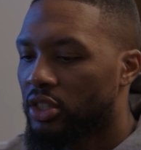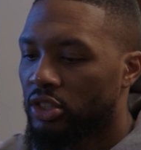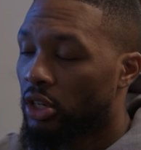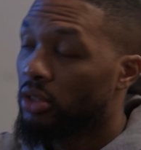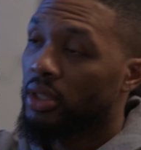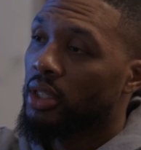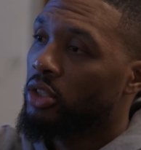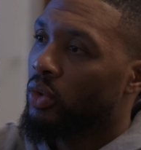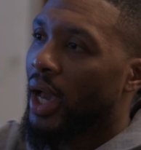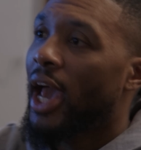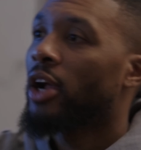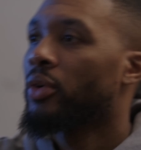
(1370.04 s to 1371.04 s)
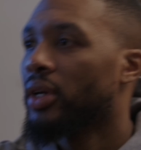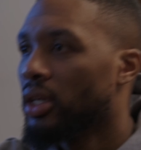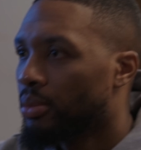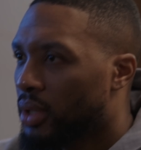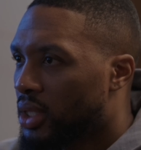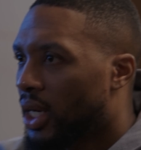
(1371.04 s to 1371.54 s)
just turned it into an
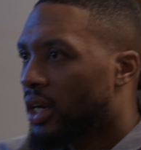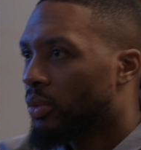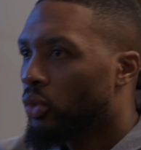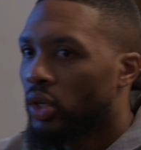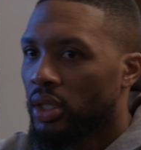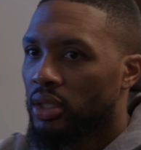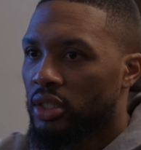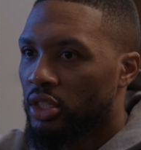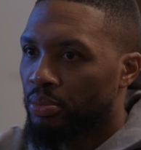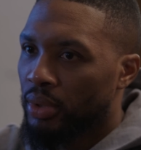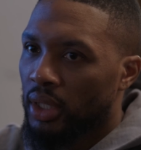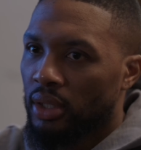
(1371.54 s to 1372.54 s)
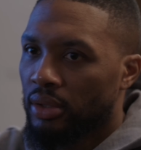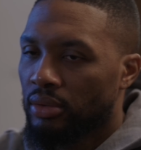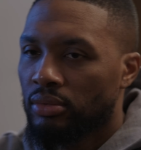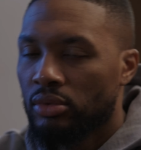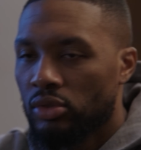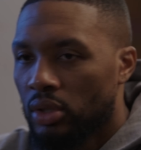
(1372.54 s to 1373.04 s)
acronym because I didn't want it to just be,
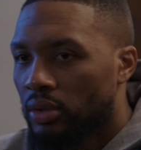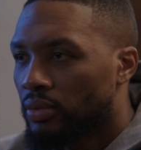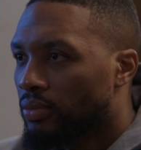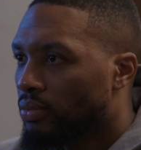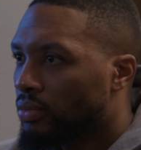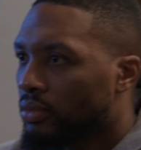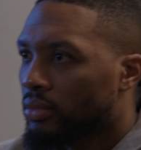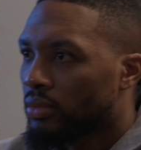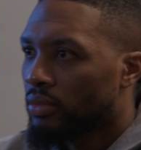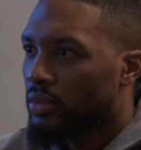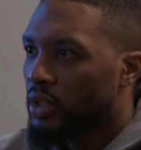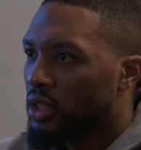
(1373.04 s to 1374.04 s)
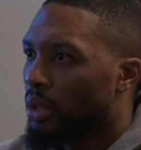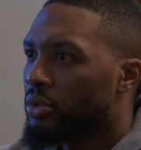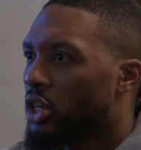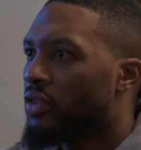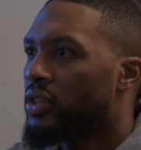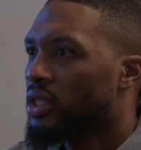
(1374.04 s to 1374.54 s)
you know, some
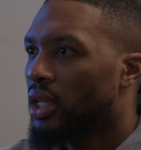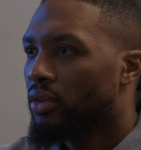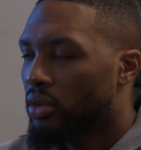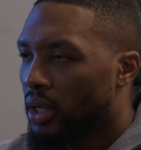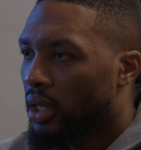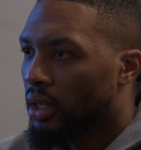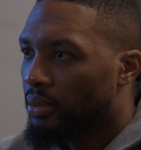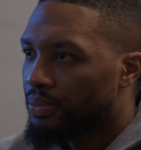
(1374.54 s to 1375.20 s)
surface level name.